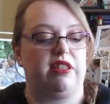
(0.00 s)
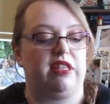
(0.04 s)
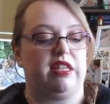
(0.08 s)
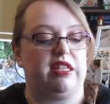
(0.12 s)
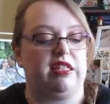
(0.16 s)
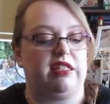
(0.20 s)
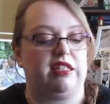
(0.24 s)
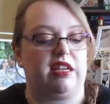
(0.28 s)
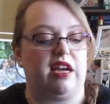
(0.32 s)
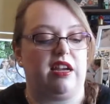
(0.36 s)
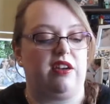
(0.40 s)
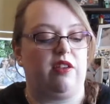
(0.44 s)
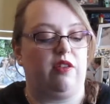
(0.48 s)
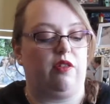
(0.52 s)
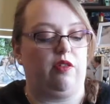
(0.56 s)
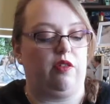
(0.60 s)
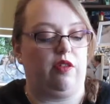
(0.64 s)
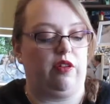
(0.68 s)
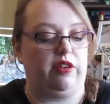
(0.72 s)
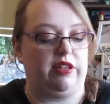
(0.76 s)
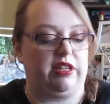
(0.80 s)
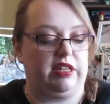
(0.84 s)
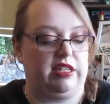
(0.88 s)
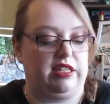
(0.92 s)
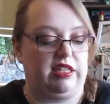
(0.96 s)
this on
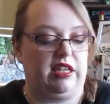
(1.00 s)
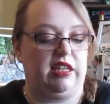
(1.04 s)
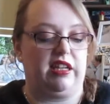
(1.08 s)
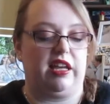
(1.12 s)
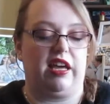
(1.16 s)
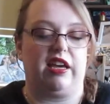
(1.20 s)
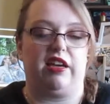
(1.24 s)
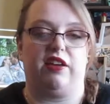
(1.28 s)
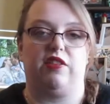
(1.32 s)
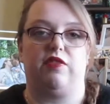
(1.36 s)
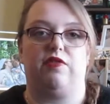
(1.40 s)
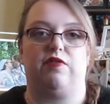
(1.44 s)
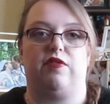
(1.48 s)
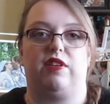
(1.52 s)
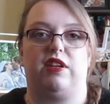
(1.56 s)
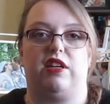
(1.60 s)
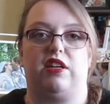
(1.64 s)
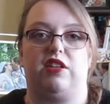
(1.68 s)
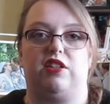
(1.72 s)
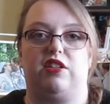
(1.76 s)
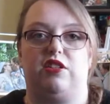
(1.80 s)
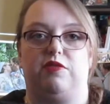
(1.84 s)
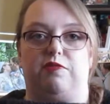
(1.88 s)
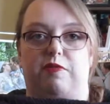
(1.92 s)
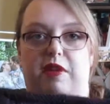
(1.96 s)
hold until I could
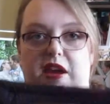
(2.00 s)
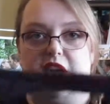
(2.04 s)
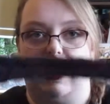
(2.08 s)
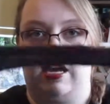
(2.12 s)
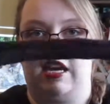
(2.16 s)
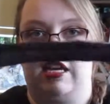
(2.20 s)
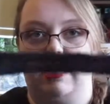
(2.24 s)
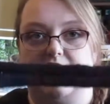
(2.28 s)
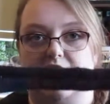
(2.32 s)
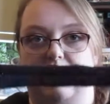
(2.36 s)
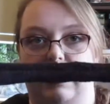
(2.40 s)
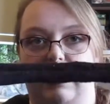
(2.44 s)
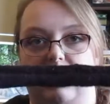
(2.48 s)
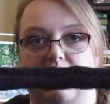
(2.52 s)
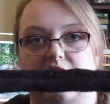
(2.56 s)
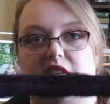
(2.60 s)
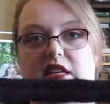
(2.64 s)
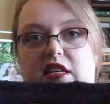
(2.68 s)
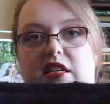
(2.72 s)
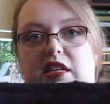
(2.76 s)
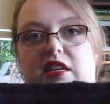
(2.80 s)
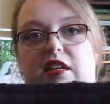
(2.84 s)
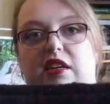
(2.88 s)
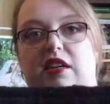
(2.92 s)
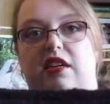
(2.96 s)
finish my
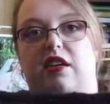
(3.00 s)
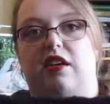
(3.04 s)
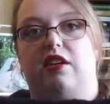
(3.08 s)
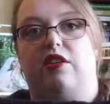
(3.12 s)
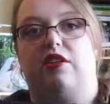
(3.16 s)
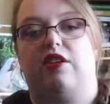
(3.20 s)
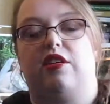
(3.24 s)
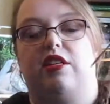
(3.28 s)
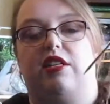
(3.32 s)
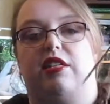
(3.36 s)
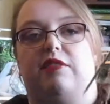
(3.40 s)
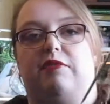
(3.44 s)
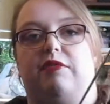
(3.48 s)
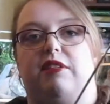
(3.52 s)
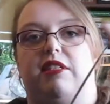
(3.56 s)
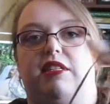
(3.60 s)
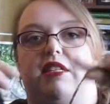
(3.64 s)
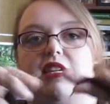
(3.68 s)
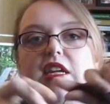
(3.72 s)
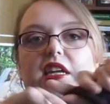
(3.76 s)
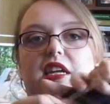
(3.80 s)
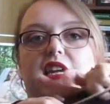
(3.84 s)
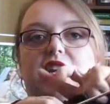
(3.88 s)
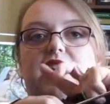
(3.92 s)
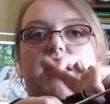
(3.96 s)
Christmas
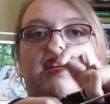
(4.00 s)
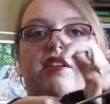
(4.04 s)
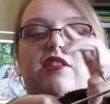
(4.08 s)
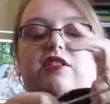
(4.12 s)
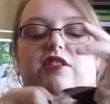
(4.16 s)
knitting.